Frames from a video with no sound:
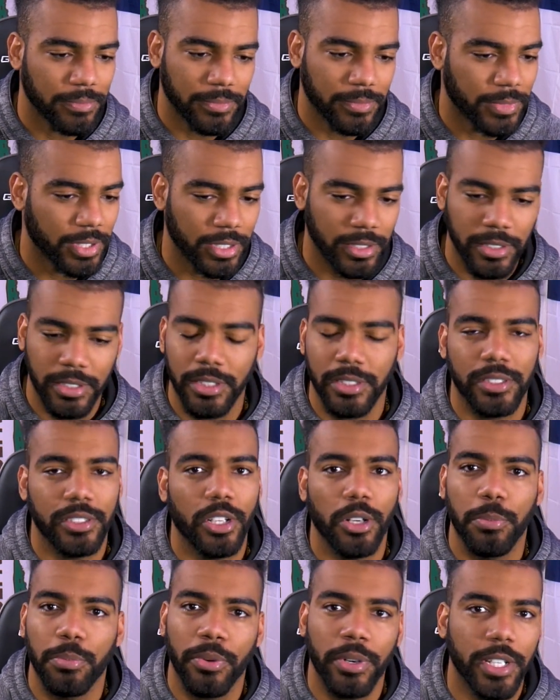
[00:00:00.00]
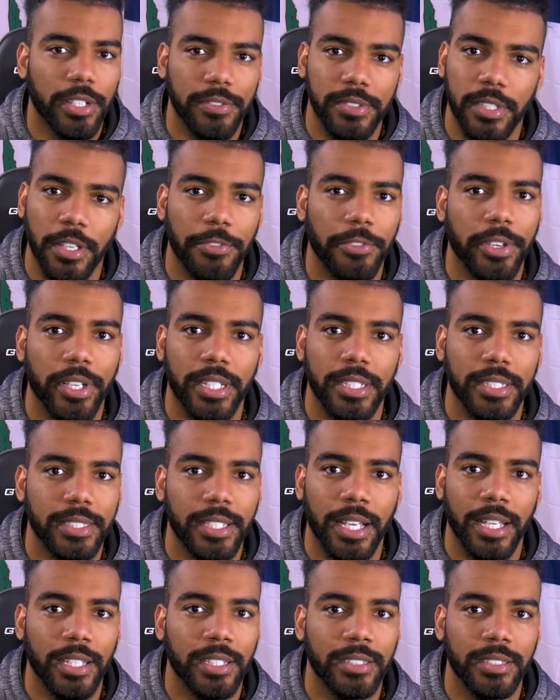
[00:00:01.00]
there's just no point of suffering in
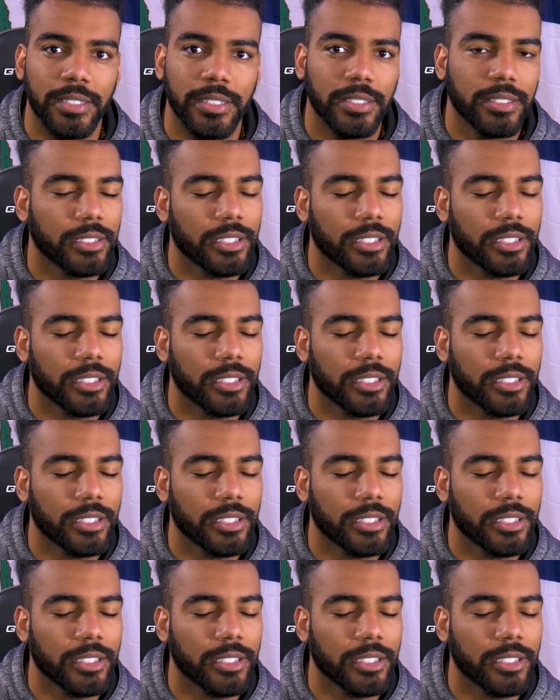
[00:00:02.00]
silence.